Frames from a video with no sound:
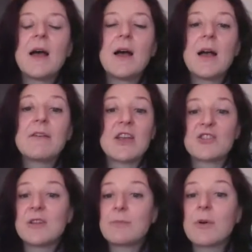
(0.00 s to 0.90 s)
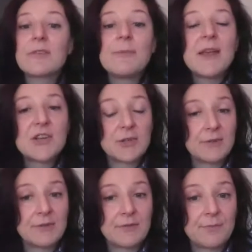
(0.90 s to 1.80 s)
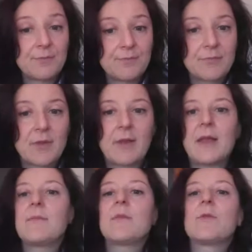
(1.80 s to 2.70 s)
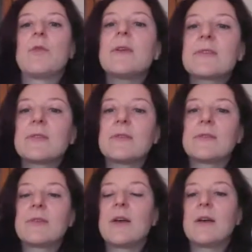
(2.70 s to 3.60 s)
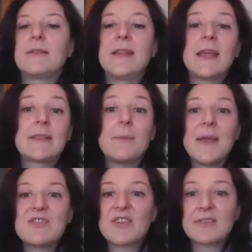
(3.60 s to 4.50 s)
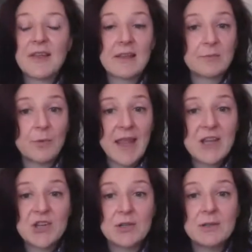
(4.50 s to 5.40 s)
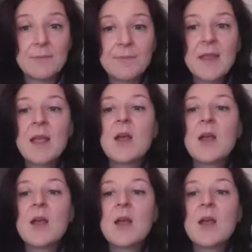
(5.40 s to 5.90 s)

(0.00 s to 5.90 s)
rational approximations. Okay. For instance, take the matrix exponential.